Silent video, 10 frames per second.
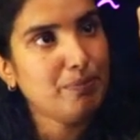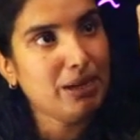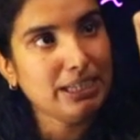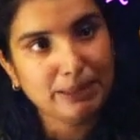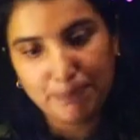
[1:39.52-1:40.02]

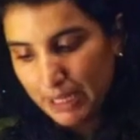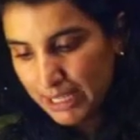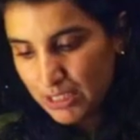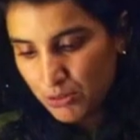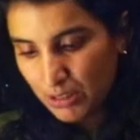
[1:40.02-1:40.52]

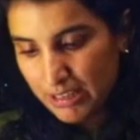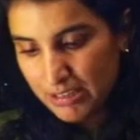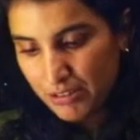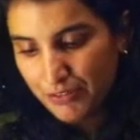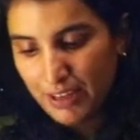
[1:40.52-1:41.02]
multiplying 2
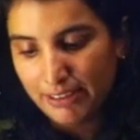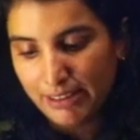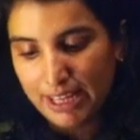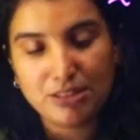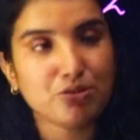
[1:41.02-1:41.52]
raised to 5
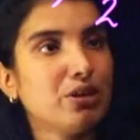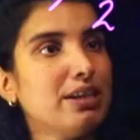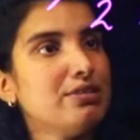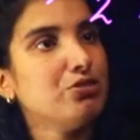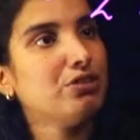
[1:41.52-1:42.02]
and 2
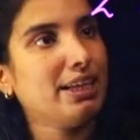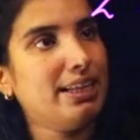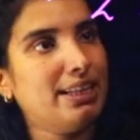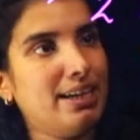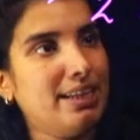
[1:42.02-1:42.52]
raised to 3
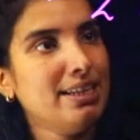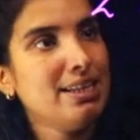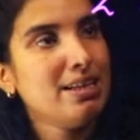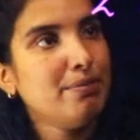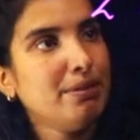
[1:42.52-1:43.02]
in anna.
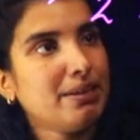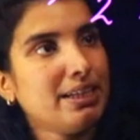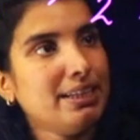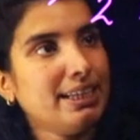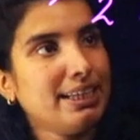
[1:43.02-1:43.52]
No
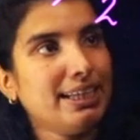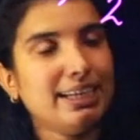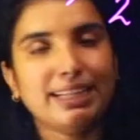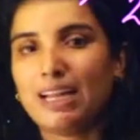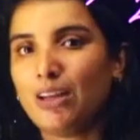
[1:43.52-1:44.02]
cutting in
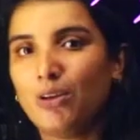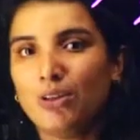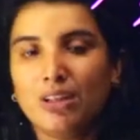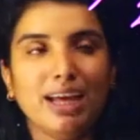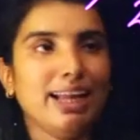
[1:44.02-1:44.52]
a dalo.
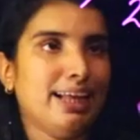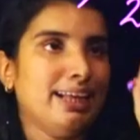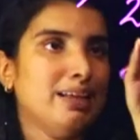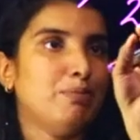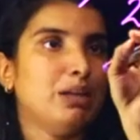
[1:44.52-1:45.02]
Alle,
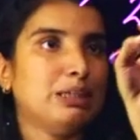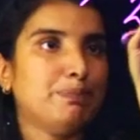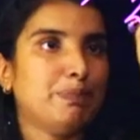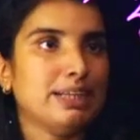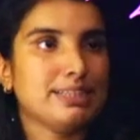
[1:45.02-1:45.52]

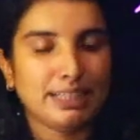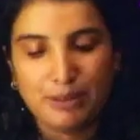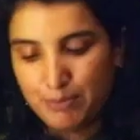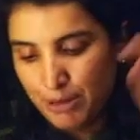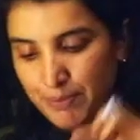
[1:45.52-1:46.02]
multiply
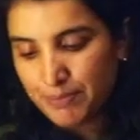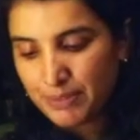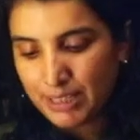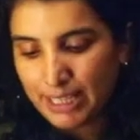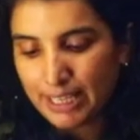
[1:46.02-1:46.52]
jayimbum.
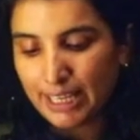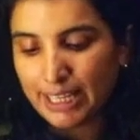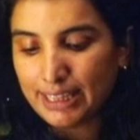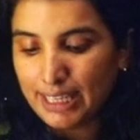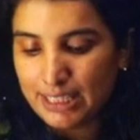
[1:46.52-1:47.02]

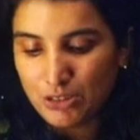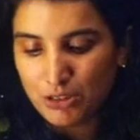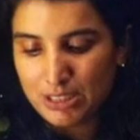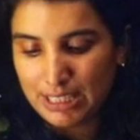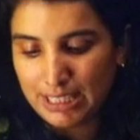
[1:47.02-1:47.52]
Endana
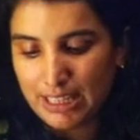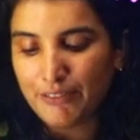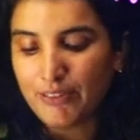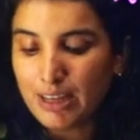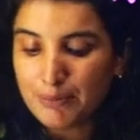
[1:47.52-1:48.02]
chochikina,
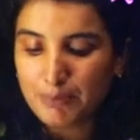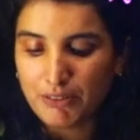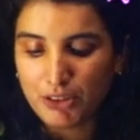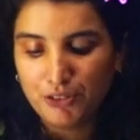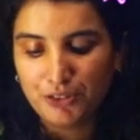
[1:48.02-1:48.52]
what
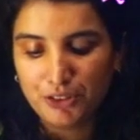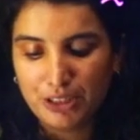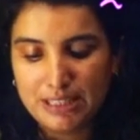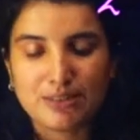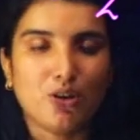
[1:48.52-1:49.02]
power of 2
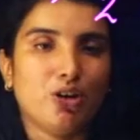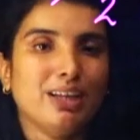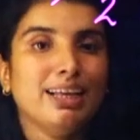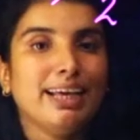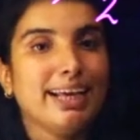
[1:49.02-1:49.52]
is got?
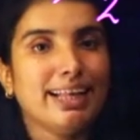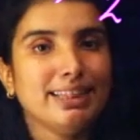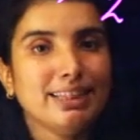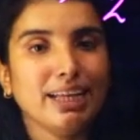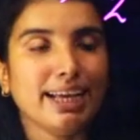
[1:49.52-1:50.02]

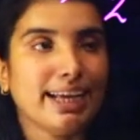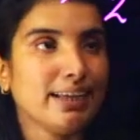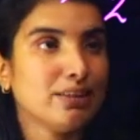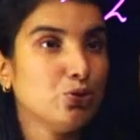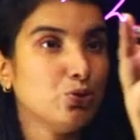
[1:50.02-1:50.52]
End
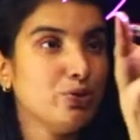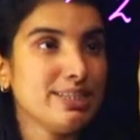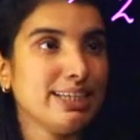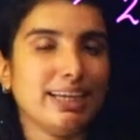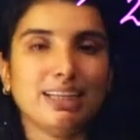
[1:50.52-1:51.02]
2
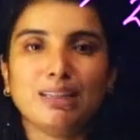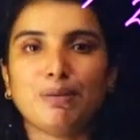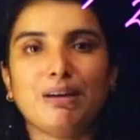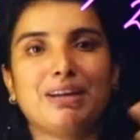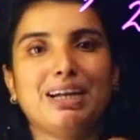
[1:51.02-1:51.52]
in the
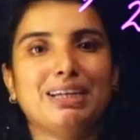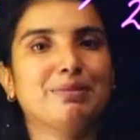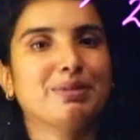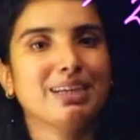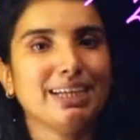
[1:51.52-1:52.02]
power
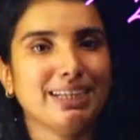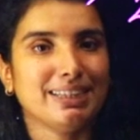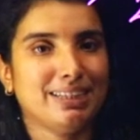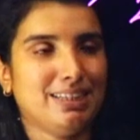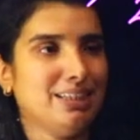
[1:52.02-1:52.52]
anamuk
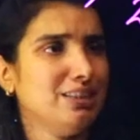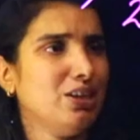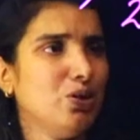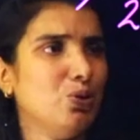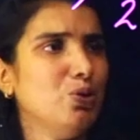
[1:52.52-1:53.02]
kittenana.
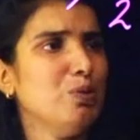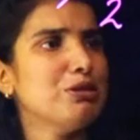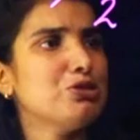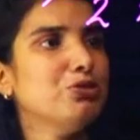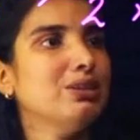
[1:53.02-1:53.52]
Trello,
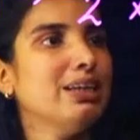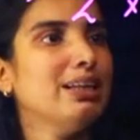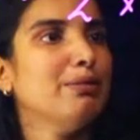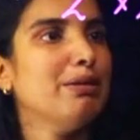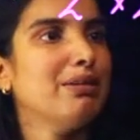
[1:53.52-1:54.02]
but 2 in the
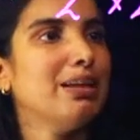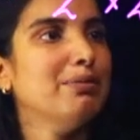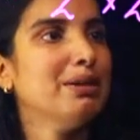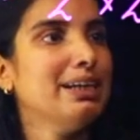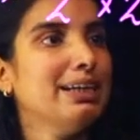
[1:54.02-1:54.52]
power
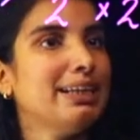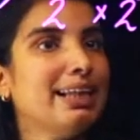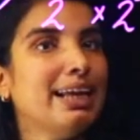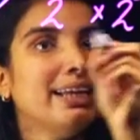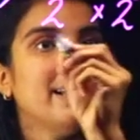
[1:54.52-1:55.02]
anamuk
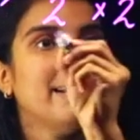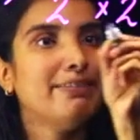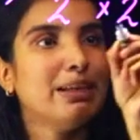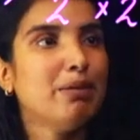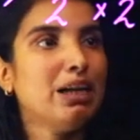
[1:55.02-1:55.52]
kittena.
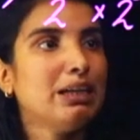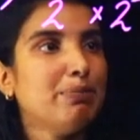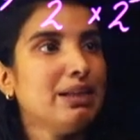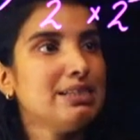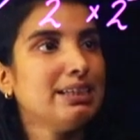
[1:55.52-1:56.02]
Vida
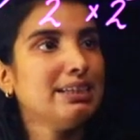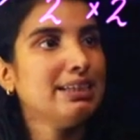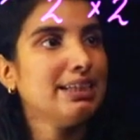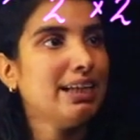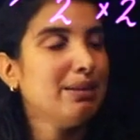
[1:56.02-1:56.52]
multiply
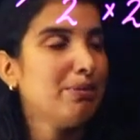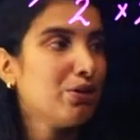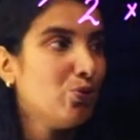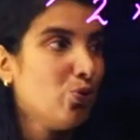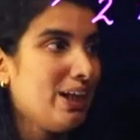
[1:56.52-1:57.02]
jayinga,
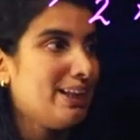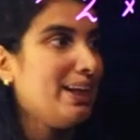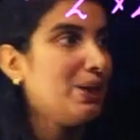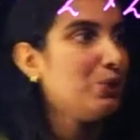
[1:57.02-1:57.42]
another rule either